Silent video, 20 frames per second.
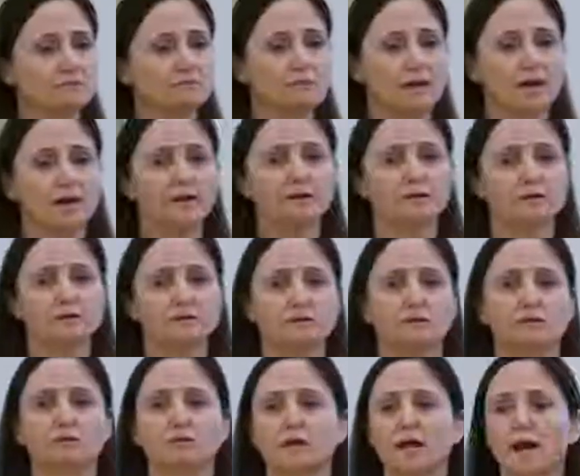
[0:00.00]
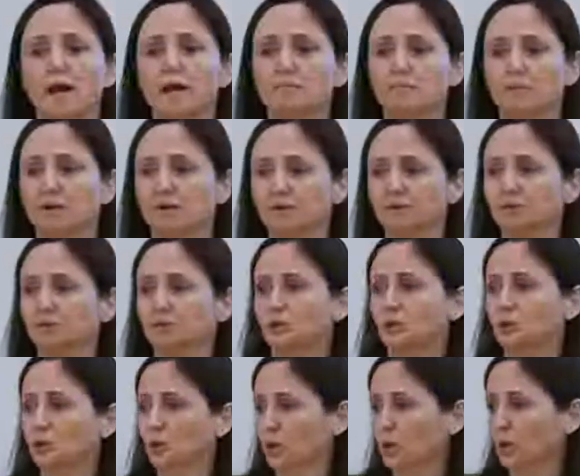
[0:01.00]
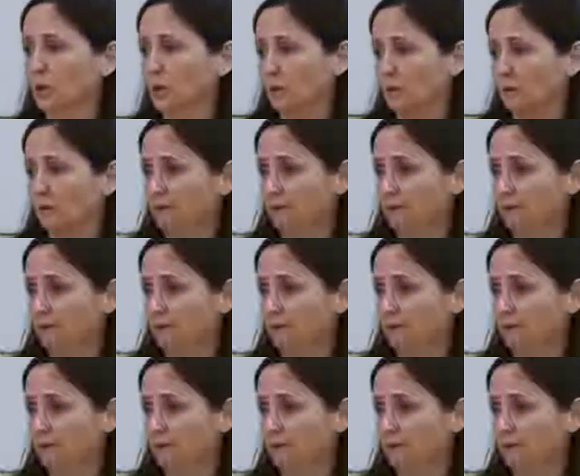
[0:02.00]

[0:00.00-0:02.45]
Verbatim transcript: the writer to create, but also to learn.